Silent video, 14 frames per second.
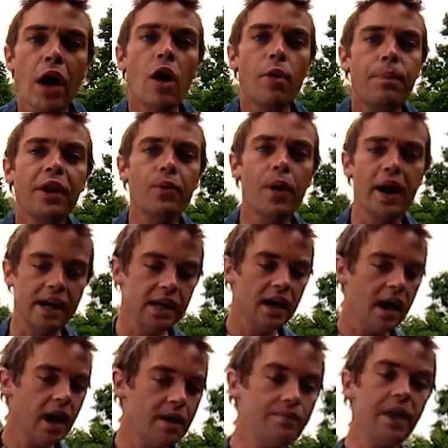Oh, by the way,
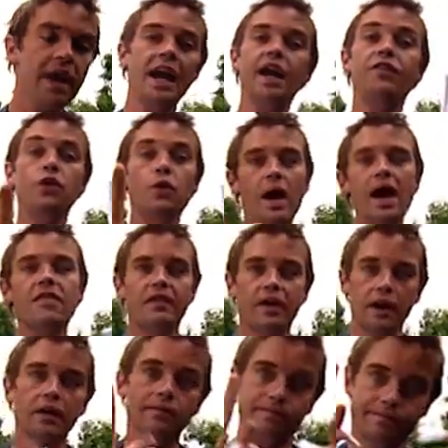um, if you
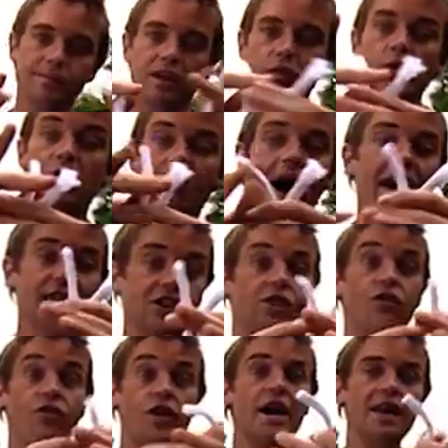ever, if you ever actually
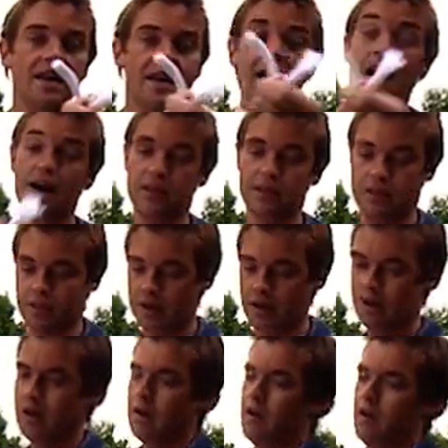really cut
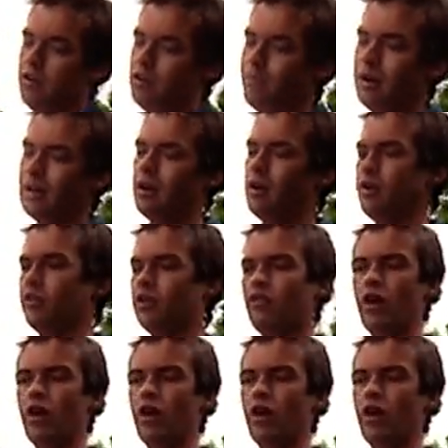the middle of the